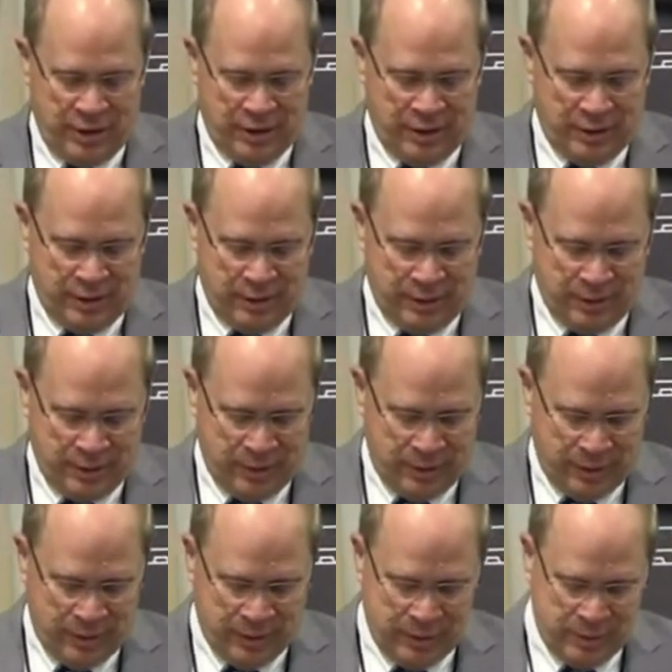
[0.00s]

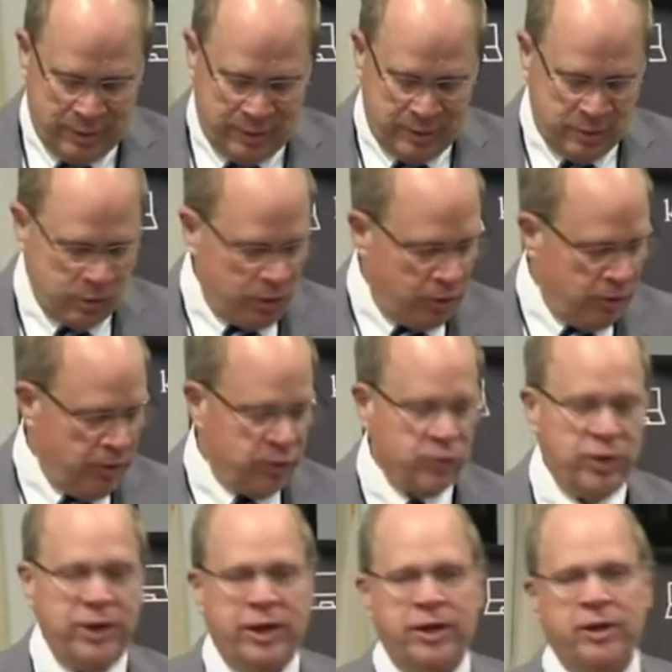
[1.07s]
It's called the
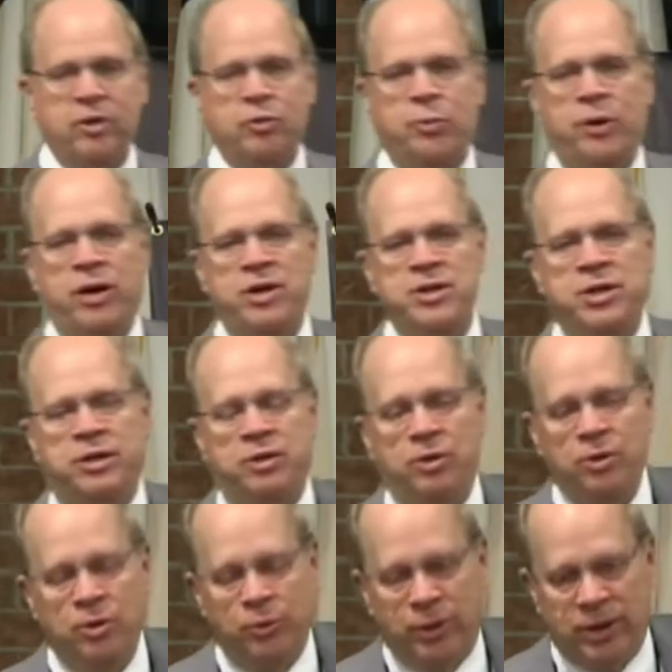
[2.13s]
Sinaiticus Project.
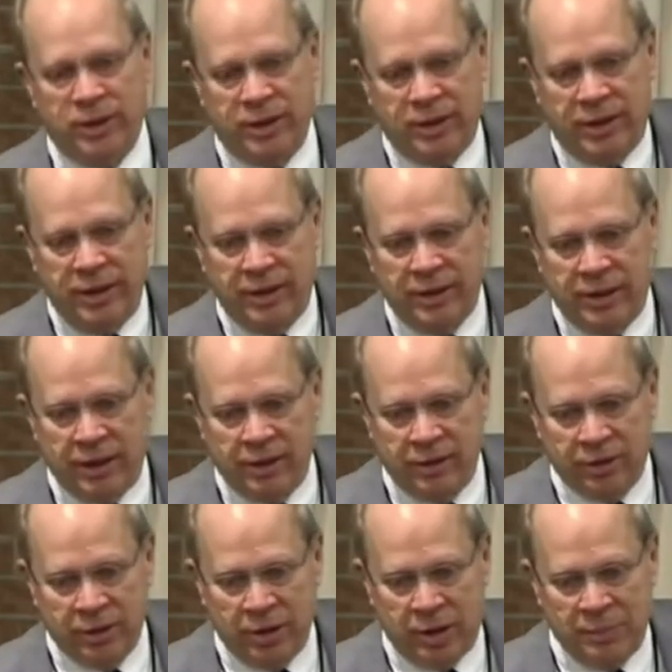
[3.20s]
You can go online and
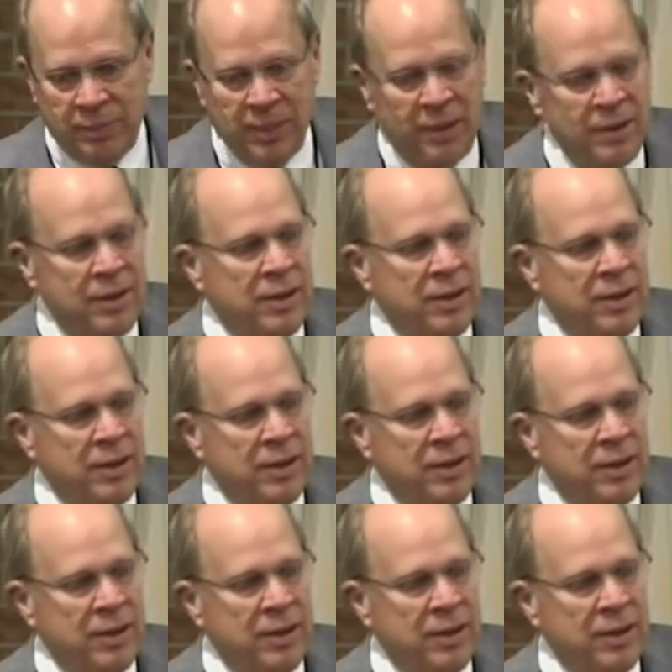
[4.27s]
look it up.